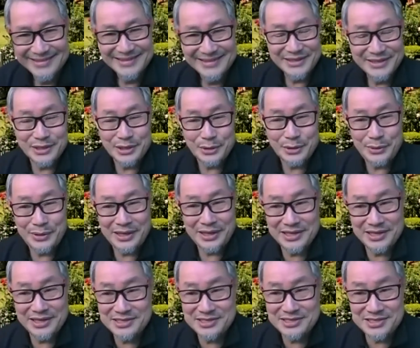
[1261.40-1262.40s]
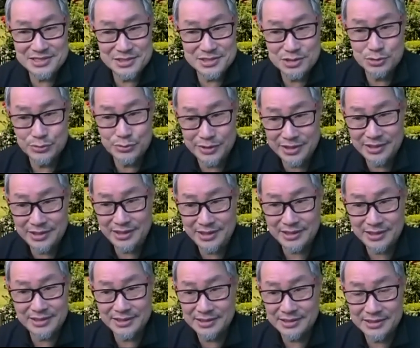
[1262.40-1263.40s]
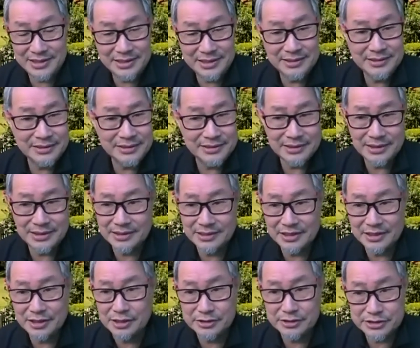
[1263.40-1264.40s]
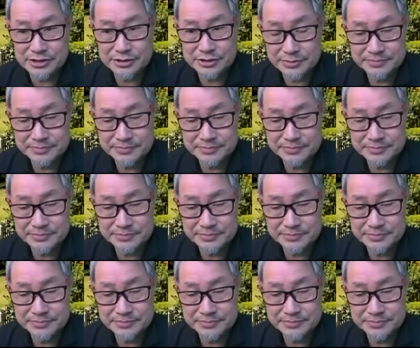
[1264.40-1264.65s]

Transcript: you know, and she's doing e-learning uh, English.